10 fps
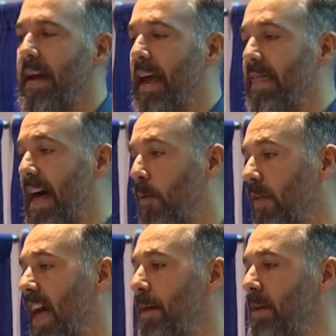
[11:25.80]
And that
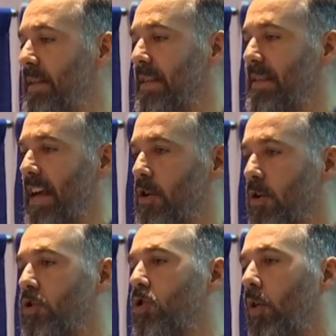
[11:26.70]
what that means is that
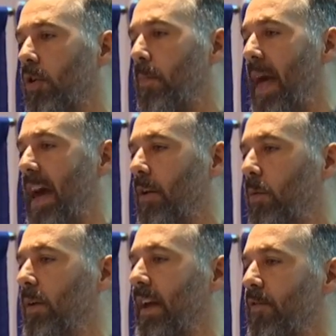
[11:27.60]
your solar panel
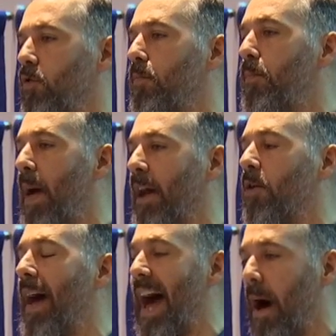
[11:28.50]
will give you
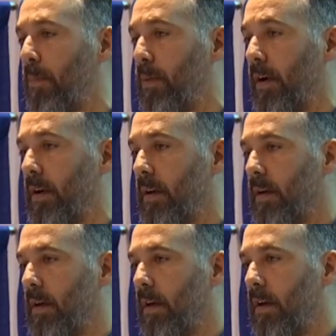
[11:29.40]
better output,
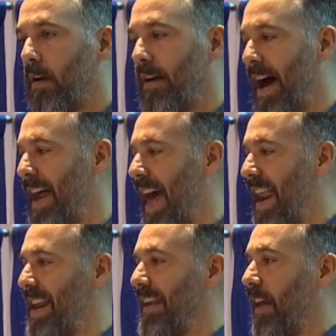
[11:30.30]
not
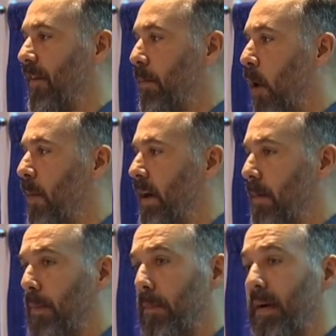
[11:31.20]
at any given
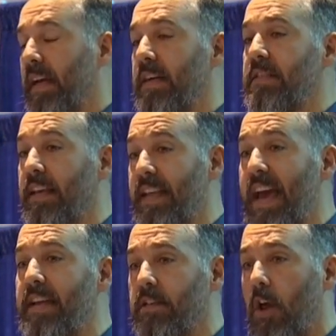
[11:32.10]
moment, but because the
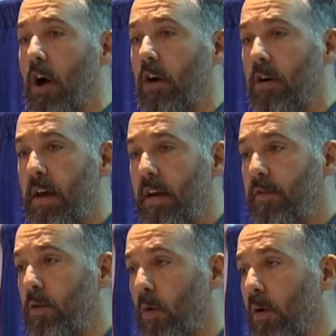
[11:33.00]
day is longer,
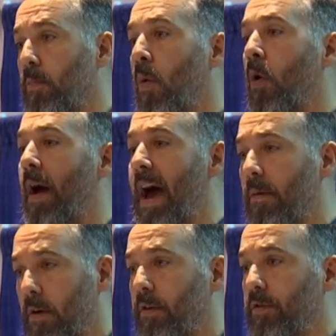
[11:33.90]
if you work more
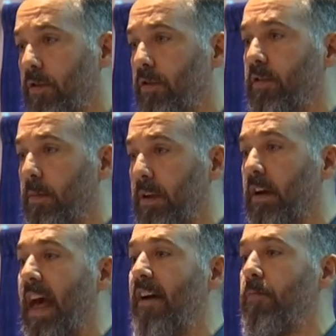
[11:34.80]
hours, you're just simply
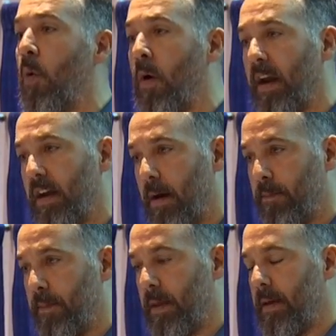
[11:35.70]
going to have more
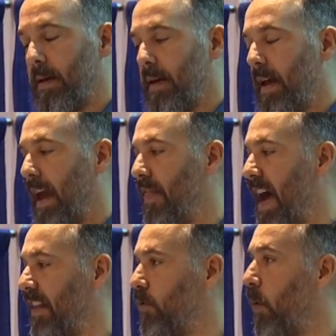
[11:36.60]
income. And
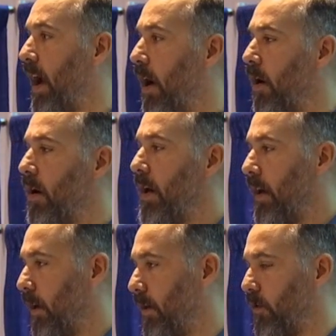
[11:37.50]
that's
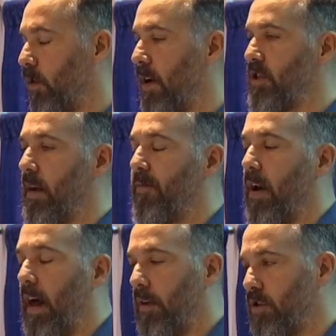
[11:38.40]
where, there's a question up
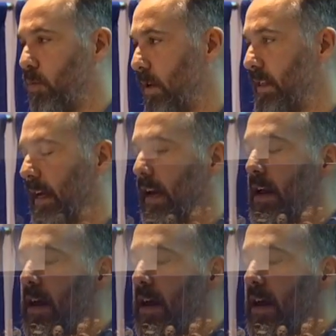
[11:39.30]
front, just one second.